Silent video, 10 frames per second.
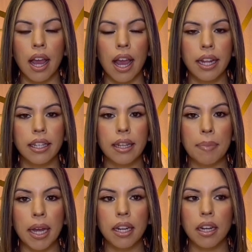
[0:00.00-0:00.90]
and
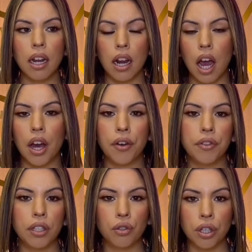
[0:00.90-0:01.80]
depending on how
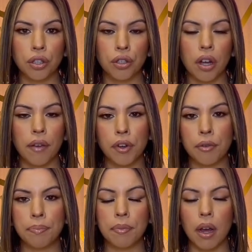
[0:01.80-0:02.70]
the structure of your
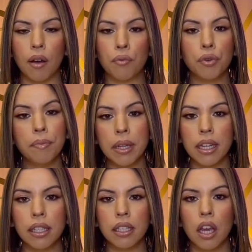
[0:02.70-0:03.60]
room
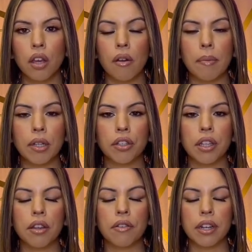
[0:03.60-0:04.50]
is, you want to make sure that
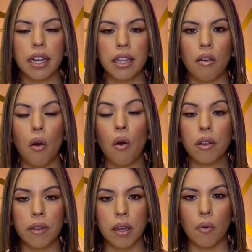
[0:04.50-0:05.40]
you're getting all
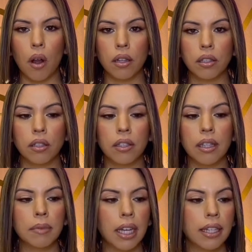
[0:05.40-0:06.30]
of the walls. So
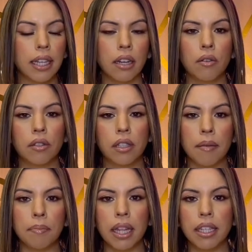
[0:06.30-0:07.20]
sometimes I know
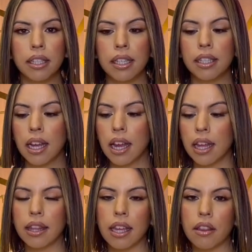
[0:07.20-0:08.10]
some places
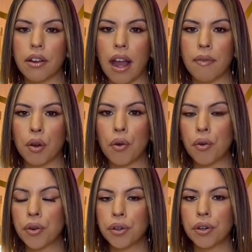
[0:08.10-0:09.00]
they either have a
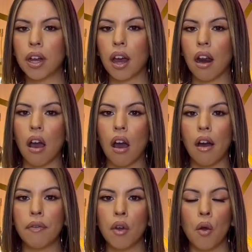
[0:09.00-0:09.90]
corner cut
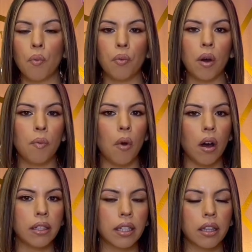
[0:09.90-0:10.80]
off, one wall
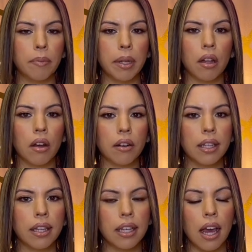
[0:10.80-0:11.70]
is a little bit longer
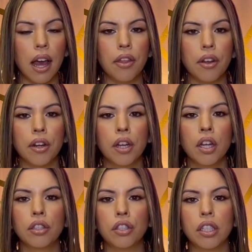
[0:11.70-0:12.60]
than the other.
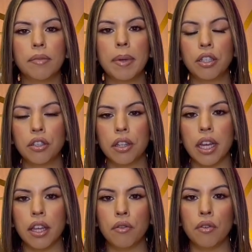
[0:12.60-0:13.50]
So just make sure
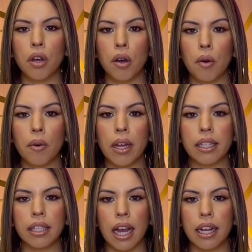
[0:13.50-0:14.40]
that you know
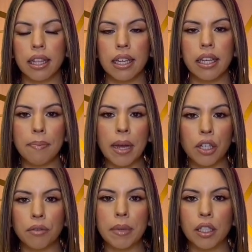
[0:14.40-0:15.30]
exactly the
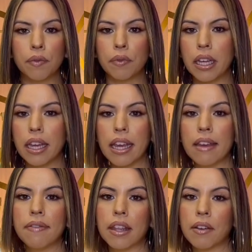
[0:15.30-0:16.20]
measurements
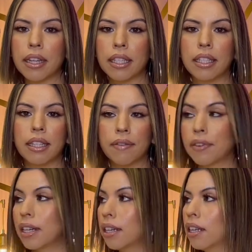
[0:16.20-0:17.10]
if there is
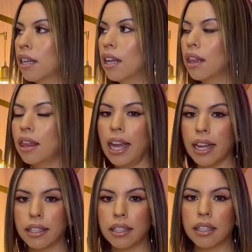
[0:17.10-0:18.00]
different
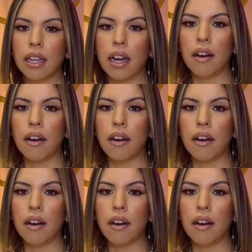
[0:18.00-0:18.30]
lengths of